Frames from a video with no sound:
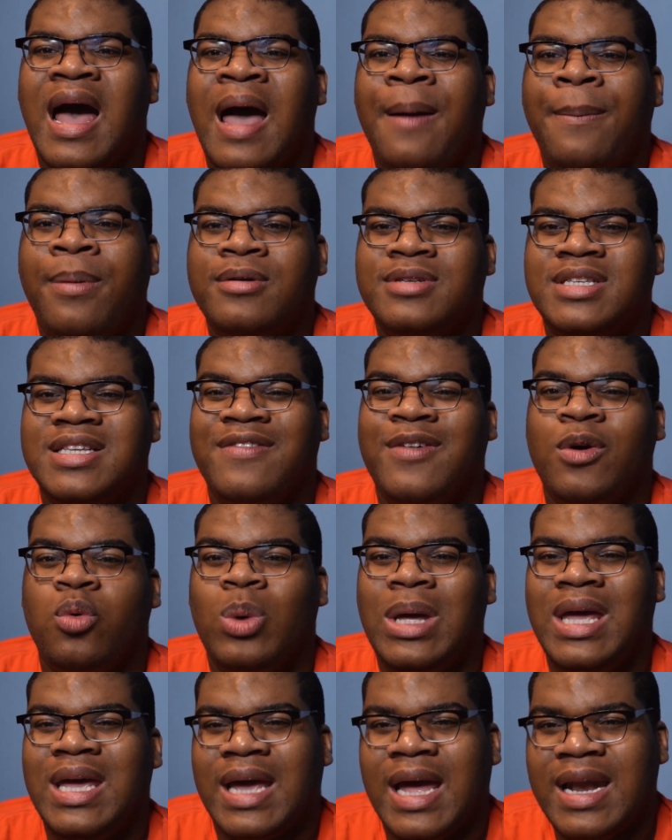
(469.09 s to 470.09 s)
I post every
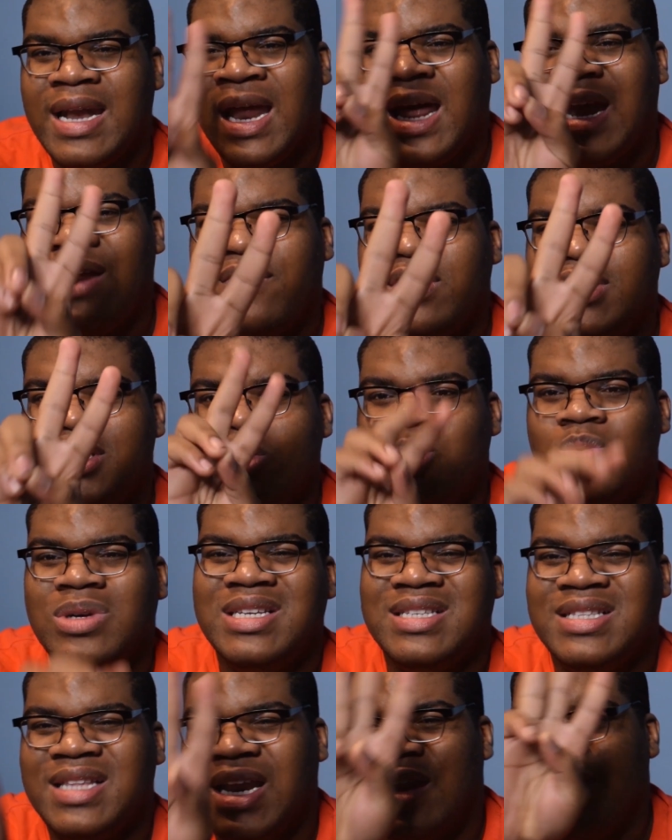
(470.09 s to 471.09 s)
week. Not every 2
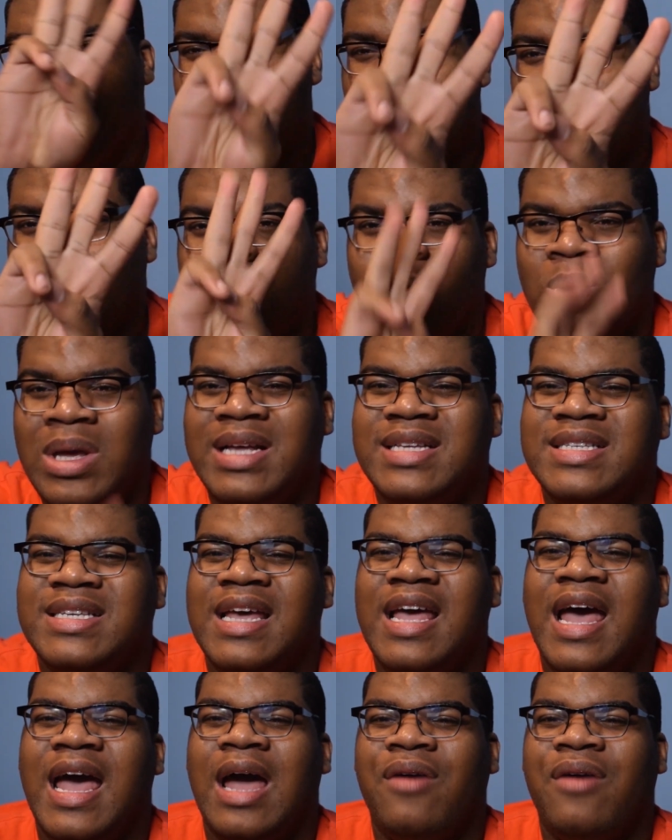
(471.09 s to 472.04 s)
weeks. Not every 3 weeks.